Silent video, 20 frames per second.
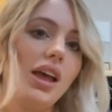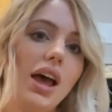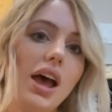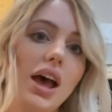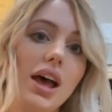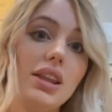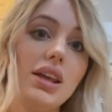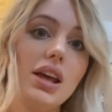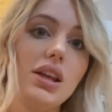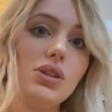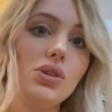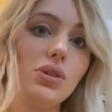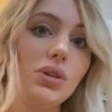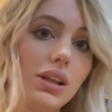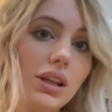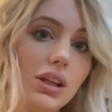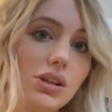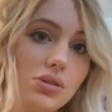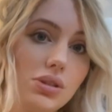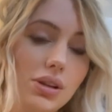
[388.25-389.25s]
And then the
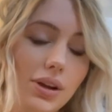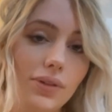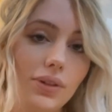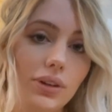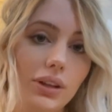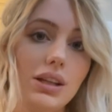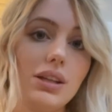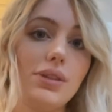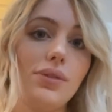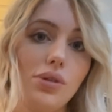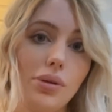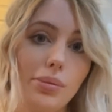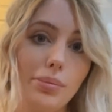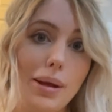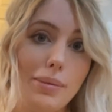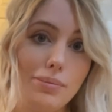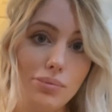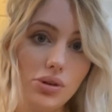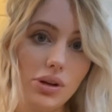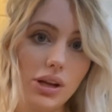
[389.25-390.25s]
only thing I do differently is for
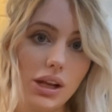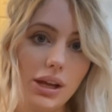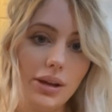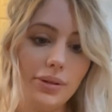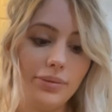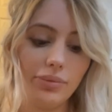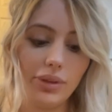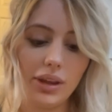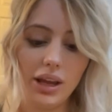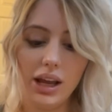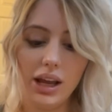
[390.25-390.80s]
my booty.